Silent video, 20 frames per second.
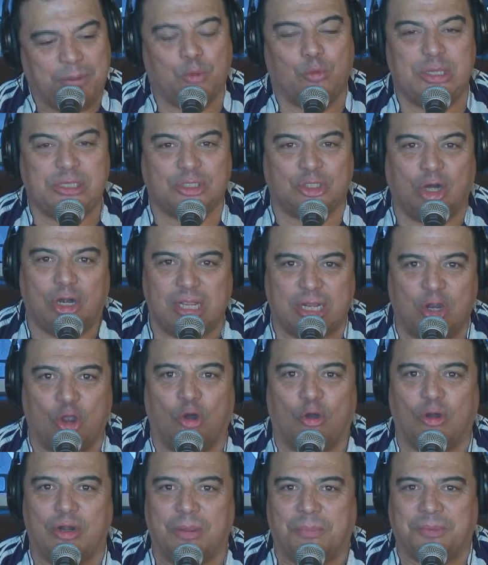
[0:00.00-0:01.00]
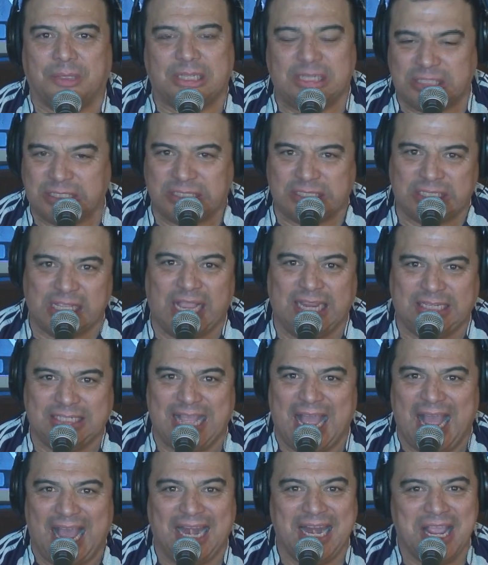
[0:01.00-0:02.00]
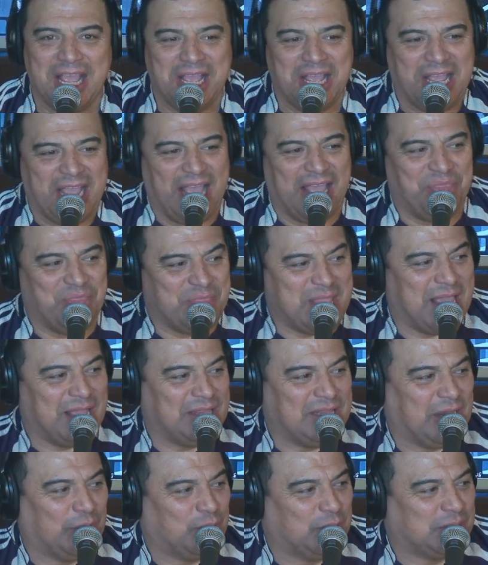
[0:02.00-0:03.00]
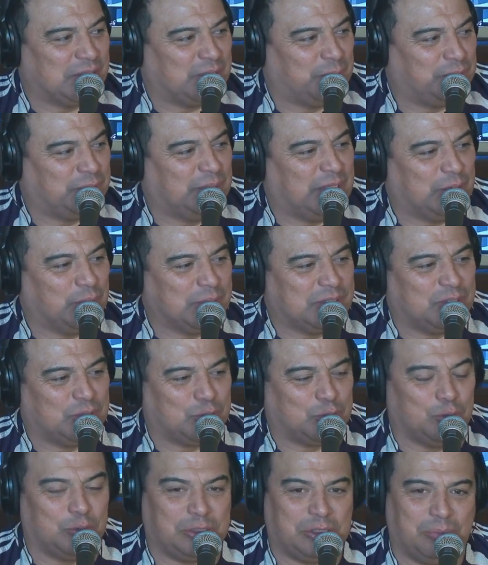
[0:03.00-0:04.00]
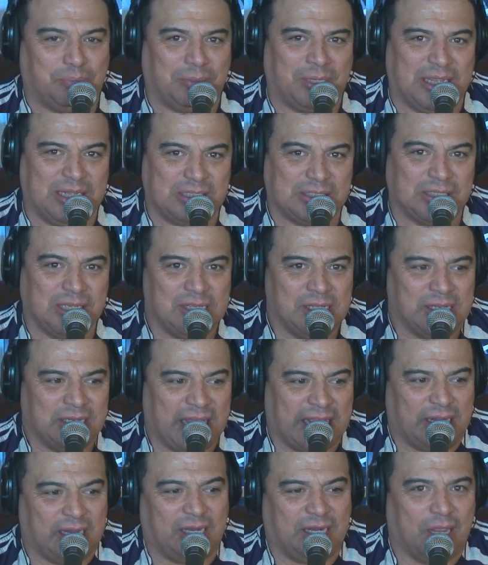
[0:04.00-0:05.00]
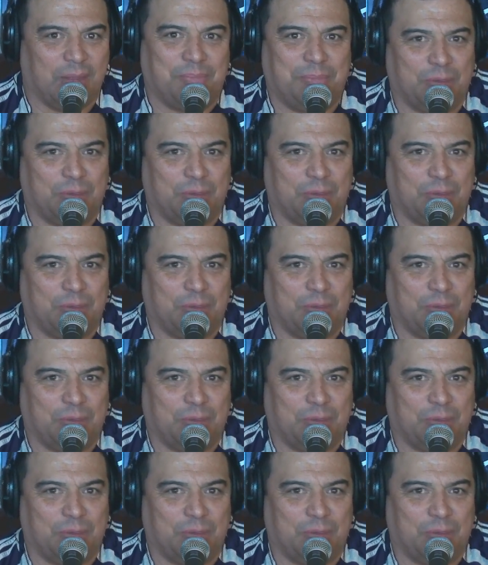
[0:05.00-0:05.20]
But we started going to places like that. And then there was a sushi place like a